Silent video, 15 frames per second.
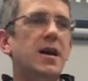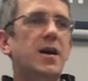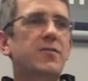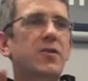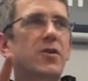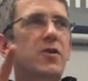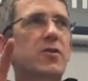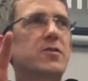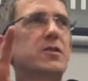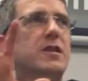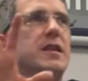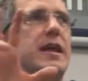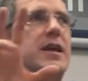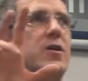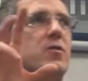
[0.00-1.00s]
Have you heard
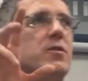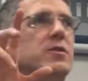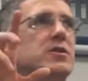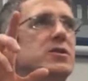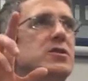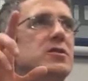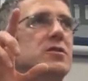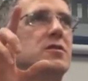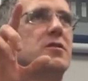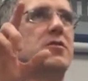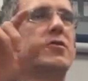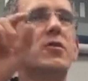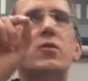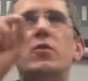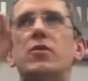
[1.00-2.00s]
the language
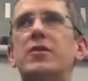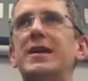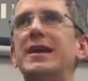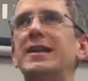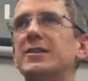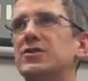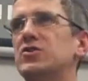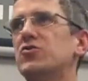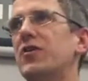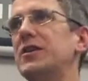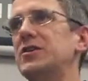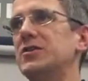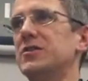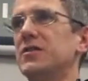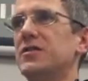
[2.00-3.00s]
or the word
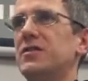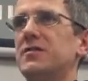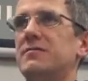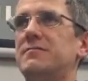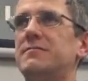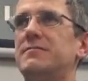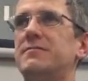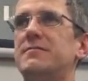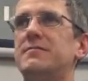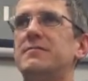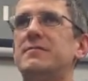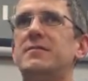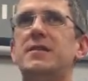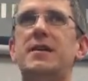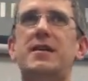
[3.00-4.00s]
illustrations? Yeah.
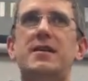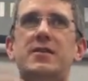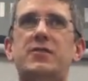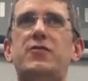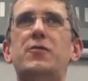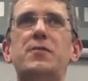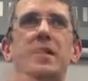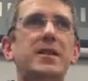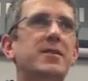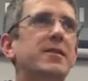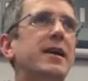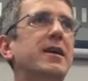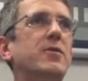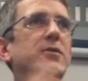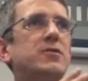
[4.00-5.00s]
yeah. yeah that's familiar
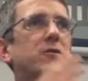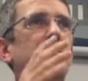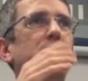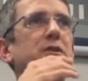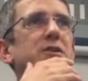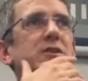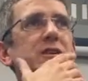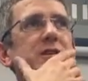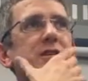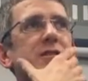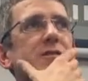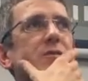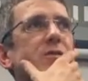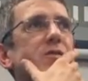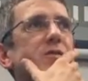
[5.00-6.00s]
language for preaching,
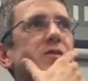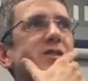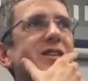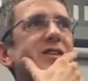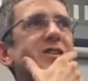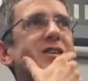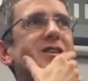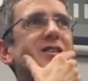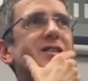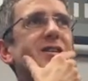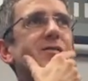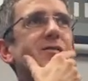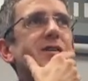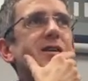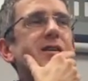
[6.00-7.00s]
teaching
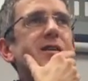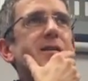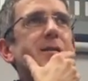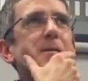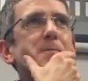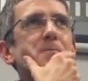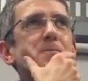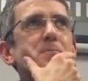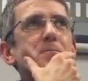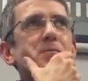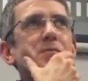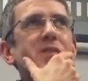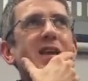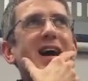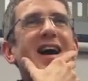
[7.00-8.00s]
stuff.
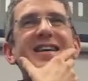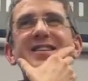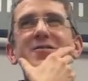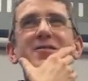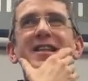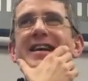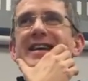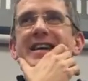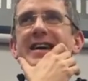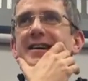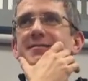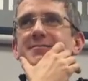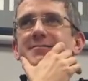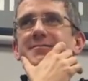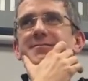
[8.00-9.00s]
I don't like it.
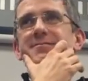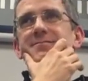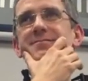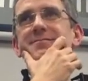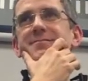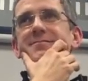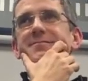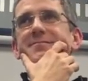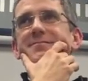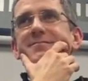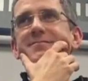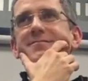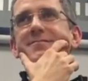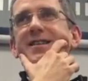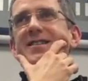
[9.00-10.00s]

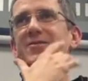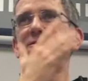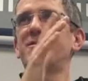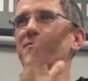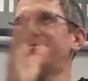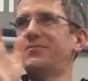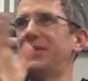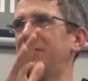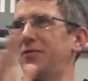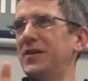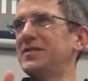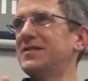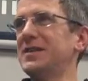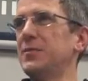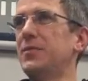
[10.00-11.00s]
I don't want to be
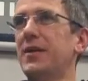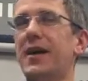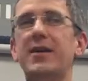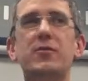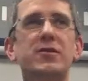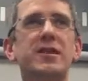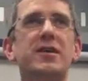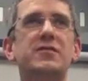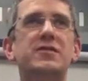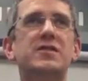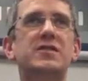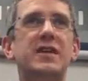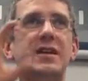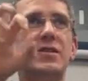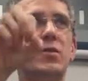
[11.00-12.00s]
fussy, but I would love to
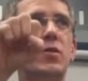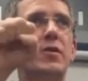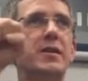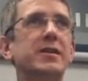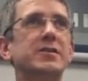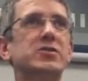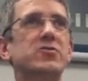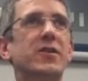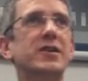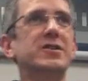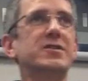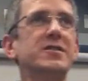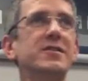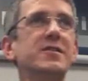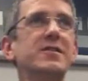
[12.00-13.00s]
take the word
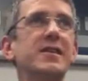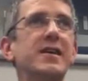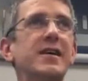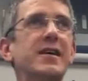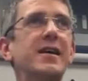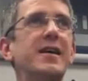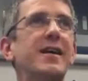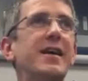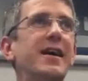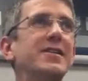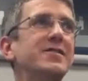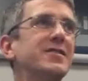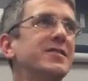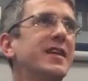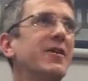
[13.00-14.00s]
illustrations
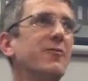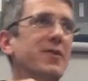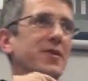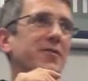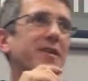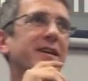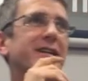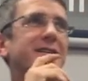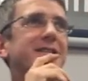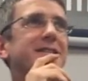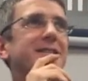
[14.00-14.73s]
and just get rid of it.